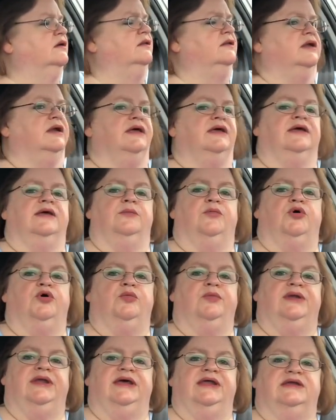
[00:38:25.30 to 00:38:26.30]
then I came
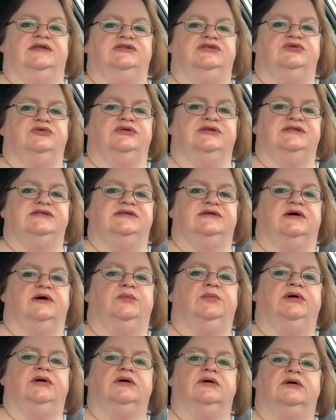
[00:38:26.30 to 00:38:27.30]
home and ate a tuna
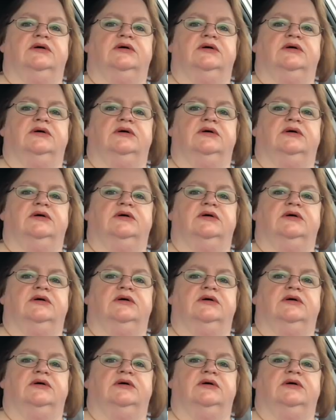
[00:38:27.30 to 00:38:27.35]
sub.